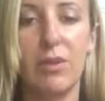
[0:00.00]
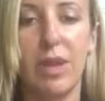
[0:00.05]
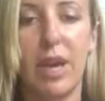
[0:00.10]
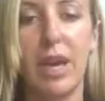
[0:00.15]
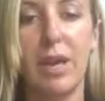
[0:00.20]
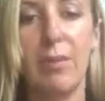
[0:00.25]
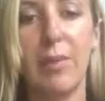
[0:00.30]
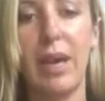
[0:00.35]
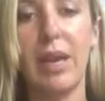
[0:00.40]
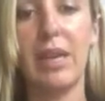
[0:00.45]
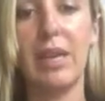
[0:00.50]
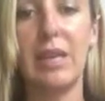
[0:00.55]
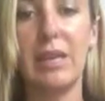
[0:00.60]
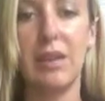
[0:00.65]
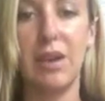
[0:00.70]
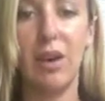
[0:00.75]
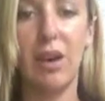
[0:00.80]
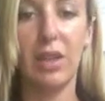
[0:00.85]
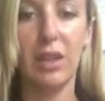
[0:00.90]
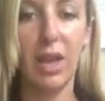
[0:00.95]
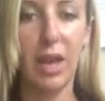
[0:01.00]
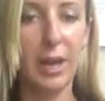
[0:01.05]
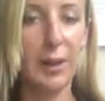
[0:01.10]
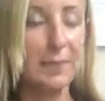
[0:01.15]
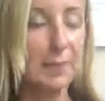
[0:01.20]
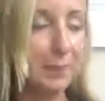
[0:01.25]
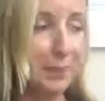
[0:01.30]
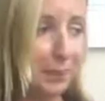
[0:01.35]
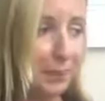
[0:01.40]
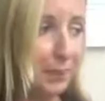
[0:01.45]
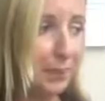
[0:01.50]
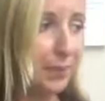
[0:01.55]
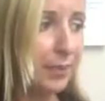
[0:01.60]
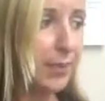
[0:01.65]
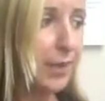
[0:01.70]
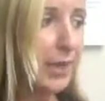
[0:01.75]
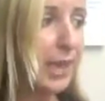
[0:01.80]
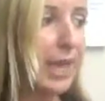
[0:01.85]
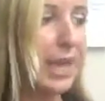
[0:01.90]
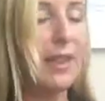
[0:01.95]
tying back into online,
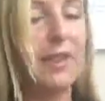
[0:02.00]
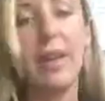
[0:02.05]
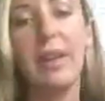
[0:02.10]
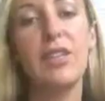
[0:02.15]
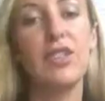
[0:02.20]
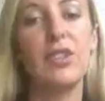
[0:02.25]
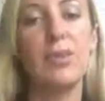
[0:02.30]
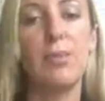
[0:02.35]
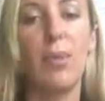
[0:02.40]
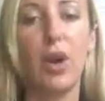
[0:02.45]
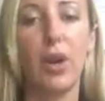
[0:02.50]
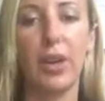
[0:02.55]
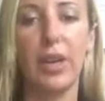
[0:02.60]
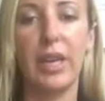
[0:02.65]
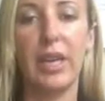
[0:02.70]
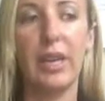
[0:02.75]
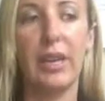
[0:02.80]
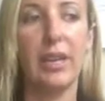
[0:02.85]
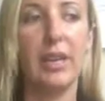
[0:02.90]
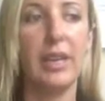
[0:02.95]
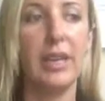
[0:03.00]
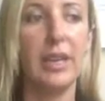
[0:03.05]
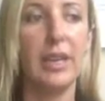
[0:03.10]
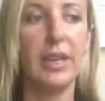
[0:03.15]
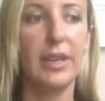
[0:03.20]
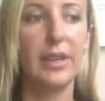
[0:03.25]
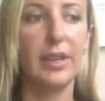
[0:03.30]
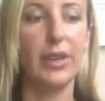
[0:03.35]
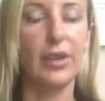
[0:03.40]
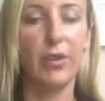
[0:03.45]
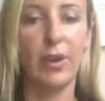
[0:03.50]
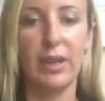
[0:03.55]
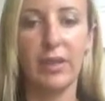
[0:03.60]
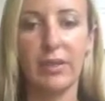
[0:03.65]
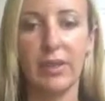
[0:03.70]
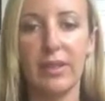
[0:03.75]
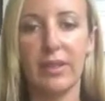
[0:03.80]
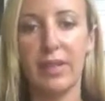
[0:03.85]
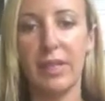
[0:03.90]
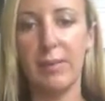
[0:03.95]
and then just marketing,
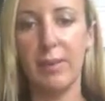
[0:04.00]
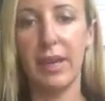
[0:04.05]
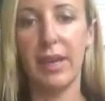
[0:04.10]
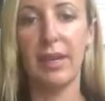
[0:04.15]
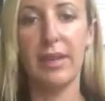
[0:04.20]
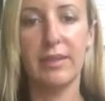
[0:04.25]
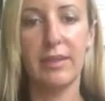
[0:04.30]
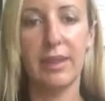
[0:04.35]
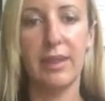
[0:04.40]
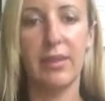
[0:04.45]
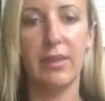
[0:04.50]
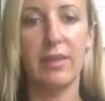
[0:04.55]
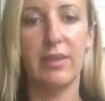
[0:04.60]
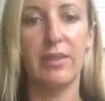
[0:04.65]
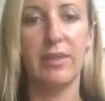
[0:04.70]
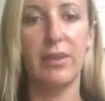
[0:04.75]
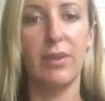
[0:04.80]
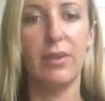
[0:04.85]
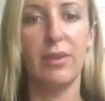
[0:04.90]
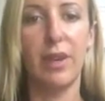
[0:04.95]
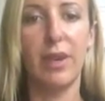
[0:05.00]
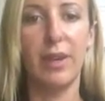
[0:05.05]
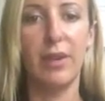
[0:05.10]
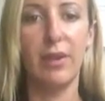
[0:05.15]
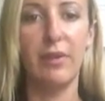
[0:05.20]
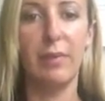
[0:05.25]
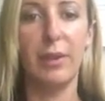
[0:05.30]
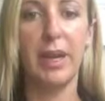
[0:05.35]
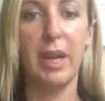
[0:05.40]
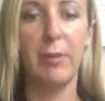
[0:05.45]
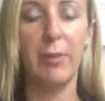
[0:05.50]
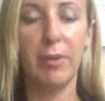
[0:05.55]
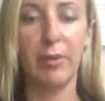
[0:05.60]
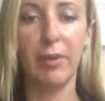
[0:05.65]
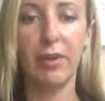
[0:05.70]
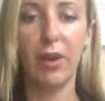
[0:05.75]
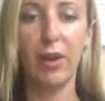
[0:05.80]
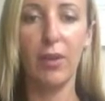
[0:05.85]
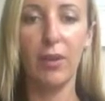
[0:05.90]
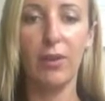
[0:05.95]
Craigslist, eBay, etc. So I know I've been helping
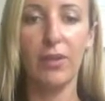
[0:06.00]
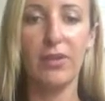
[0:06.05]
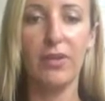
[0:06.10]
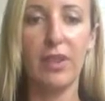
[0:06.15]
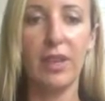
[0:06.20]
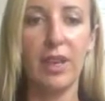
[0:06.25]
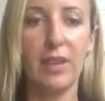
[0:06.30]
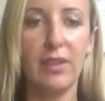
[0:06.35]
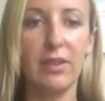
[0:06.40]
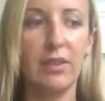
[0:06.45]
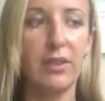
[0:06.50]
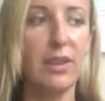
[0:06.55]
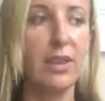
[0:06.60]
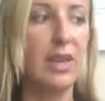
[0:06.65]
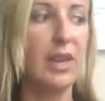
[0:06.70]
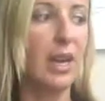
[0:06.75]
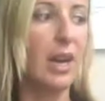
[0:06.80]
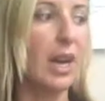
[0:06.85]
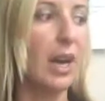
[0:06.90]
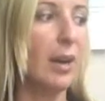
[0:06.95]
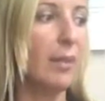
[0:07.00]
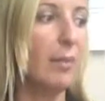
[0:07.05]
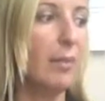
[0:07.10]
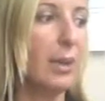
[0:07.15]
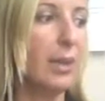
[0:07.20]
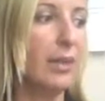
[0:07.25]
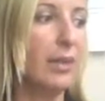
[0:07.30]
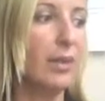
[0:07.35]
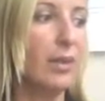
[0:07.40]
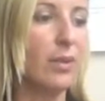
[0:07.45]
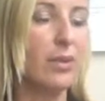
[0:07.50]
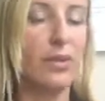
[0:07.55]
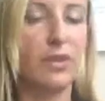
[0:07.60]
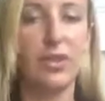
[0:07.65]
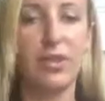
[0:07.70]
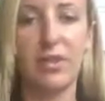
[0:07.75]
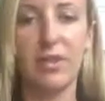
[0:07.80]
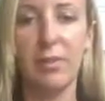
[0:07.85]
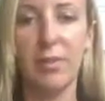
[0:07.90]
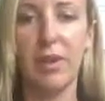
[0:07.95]
with all those things, but those are
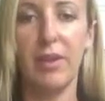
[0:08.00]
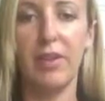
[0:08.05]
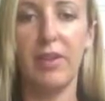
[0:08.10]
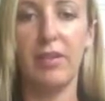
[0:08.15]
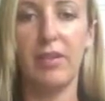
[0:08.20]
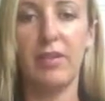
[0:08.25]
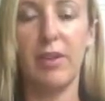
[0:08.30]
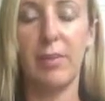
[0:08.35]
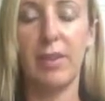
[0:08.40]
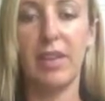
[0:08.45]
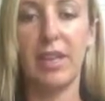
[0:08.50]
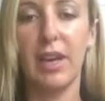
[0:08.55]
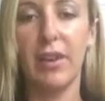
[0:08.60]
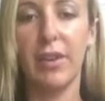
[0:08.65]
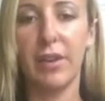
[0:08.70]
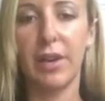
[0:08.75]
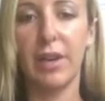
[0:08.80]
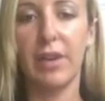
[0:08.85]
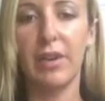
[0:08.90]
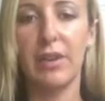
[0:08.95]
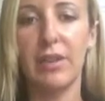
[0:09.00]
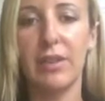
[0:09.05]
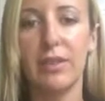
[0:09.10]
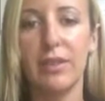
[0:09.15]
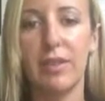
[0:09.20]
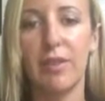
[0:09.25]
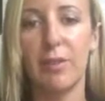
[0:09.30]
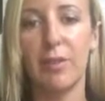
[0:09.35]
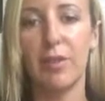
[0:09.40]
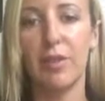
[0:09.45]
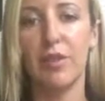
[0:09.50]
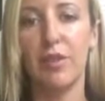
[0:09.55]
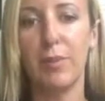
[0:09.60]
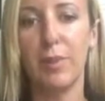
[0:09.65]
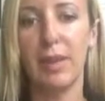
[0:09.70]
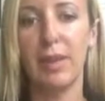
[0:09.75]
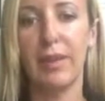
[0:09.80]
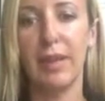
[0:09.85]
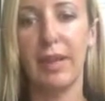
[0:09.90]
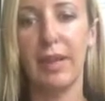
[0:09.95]
just some of the other areas of
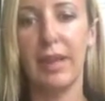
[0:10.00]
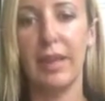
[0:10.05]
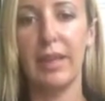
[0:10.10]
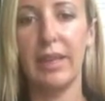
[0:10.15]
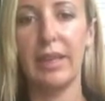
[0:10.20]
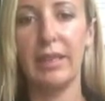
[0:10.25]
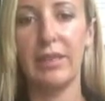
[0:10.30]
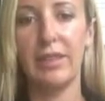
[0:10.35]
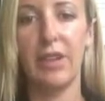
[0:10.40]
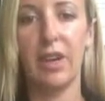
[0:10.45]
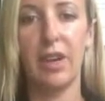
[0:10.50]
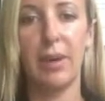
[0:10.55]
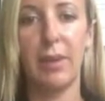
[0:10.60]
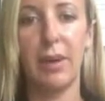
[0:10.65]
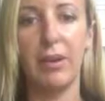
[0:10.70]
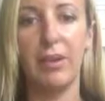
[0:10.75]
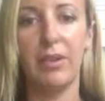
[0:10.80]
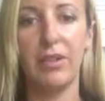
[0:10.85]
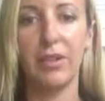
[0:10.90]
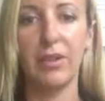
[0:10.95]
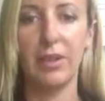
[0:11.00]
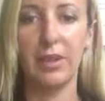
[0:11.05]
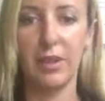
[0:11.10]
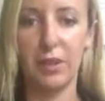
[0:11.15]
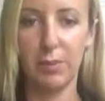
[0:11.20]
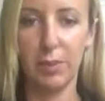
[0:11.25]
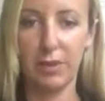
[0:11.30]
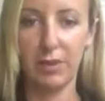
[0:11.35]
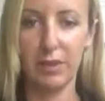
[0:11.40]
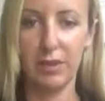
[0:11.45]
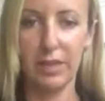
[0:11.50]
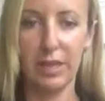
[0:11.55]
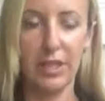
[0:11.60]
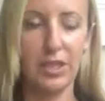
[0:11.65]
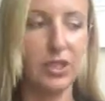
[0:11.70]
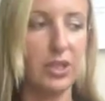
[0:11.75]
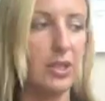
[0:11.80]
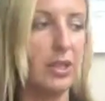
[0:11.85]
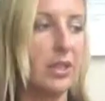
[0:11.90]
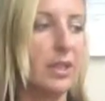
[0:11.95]
improvement that I'd like to talk about during this
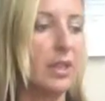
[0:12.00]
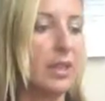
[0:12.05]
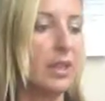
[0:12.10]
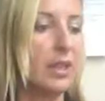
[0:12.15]
presentation.